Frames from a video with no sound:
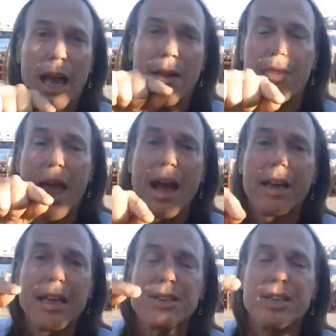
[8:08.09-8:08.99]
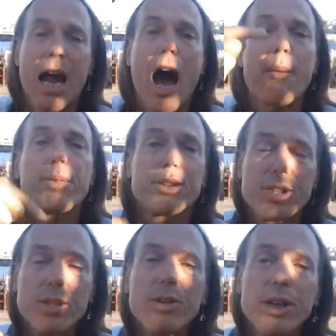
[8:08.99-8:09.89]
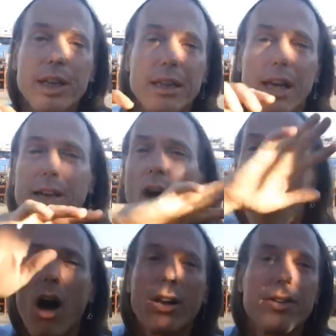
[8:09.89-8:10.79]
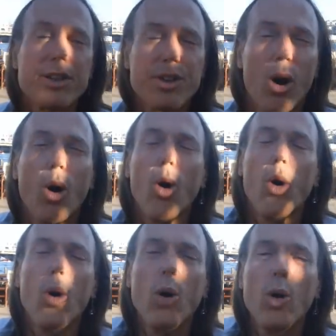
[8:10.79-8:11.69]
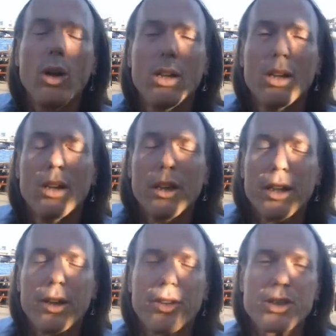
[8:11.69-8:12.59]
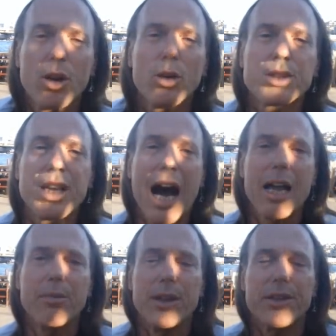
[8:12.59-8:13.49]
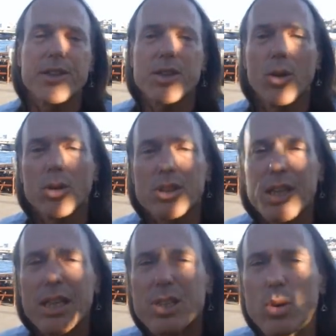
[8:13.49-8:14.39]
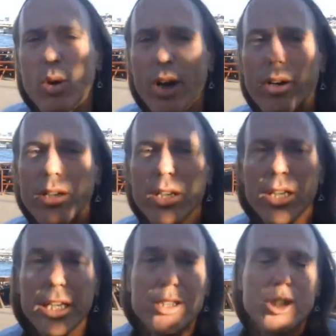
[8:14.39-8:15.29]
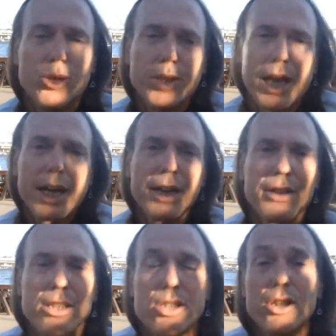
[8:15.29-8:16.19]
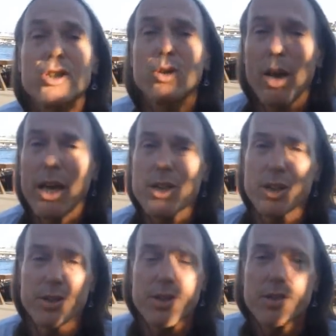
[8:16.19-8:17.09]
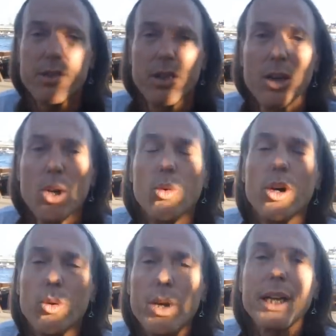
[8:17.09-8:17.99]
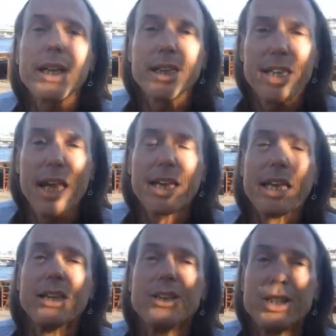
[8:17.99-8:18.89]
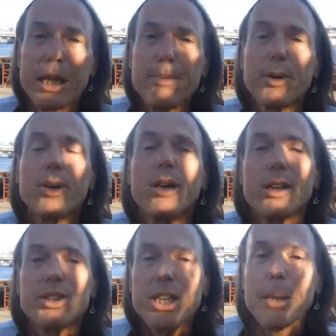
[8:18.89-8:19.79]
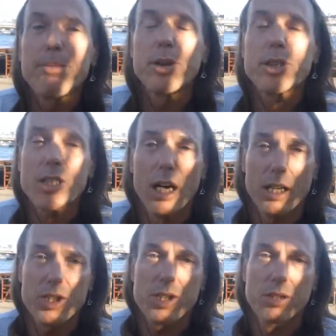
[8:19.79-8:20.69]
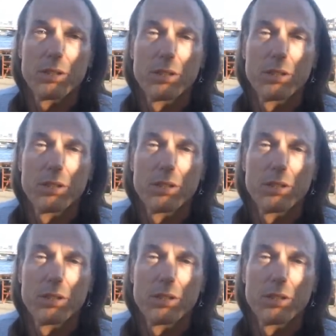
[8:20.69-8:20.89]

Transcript: And that is an opportunity, like all of this whole, you know, this whole diamond, this whole T-square is creating these situations where we can get in deeper, deeper touch